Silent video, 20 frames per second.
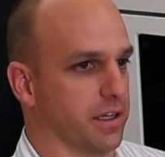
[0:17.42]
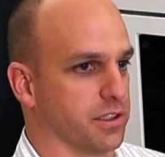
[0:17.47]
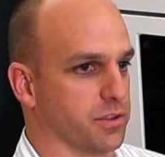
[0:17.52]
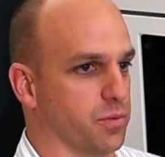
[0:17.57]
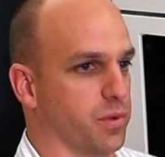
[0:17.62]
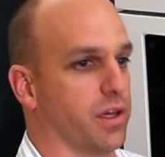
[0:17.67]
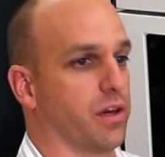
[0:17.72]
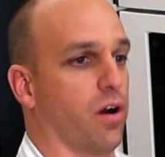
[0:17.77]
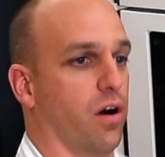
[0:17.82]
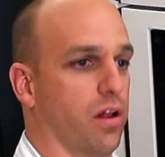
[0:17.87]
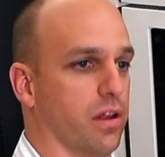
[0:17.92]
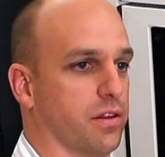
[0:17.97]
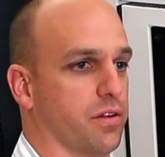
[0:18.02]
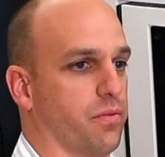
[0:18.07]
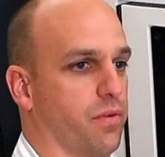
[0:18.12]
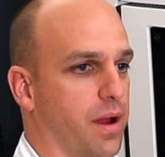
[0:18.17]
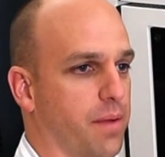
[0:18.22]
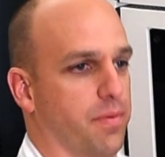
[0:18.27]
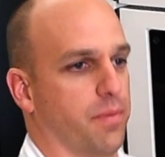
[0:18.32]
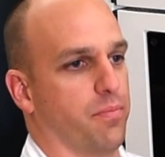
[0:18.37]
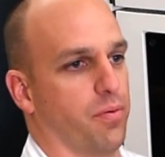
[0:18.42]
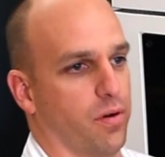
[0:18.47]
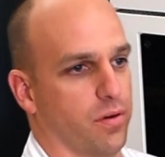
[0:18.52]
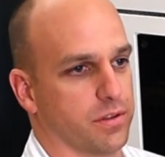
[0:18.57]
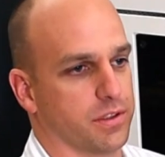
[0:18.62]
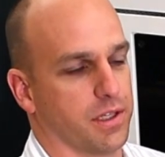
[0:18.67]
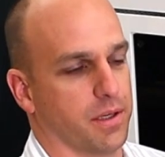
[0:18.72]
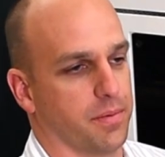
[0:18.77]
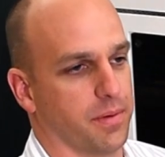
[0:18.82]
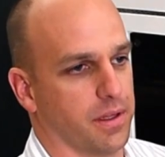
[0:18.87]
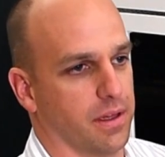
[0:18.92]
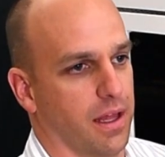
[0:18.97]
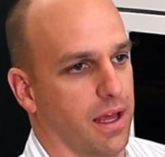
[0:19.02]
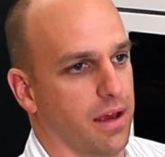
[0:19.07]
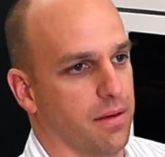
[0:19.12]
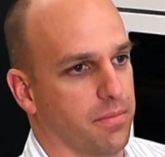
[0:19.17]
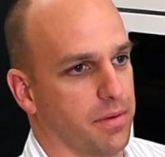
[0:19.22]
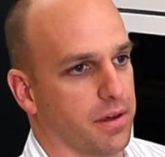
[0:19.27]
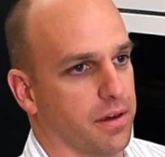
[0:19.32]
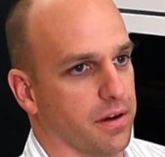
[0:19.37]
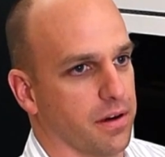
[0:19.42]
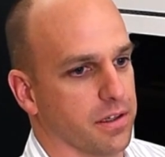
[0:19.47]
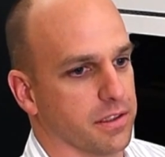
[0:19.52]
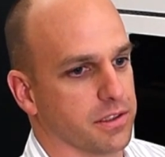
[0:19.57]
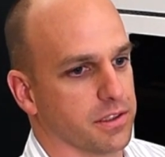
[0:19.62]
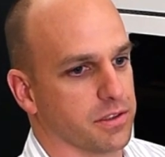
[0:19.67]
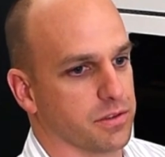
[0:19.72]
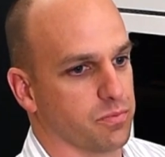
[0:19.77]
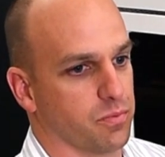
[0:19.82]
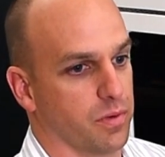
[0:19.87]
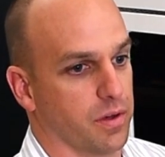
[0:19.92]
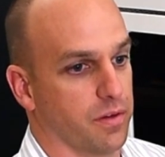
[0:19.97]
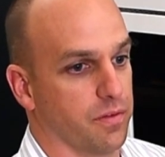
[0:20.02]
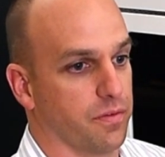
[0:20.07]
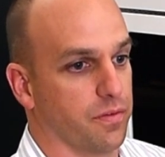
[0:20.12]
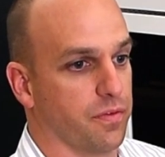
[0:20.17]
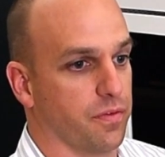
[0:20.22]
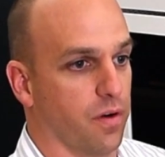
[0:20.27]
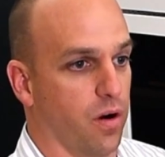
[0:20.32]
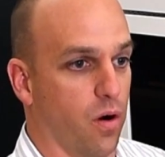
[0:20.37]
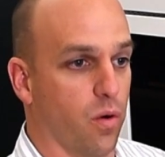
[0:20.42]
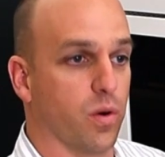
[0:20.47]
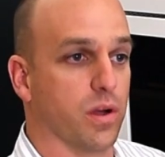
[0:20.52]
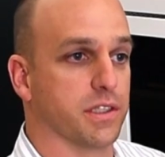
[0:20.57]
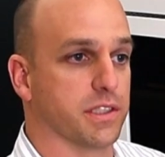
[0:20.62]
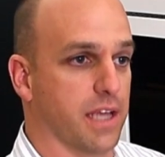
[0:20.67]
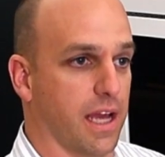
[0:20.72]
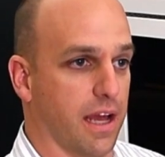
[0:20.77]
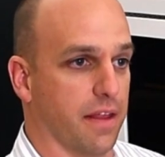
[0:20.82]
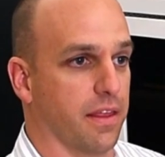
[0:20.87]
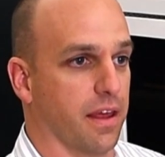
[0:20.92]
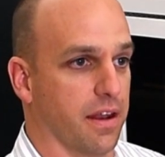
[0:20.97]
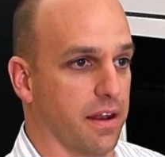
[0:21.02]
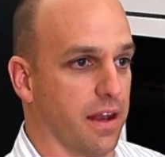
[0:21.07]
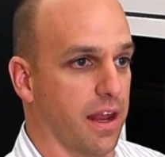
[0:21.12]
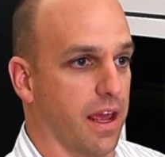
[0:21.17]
We call it the Rapid Prototyping Lab because we've always had that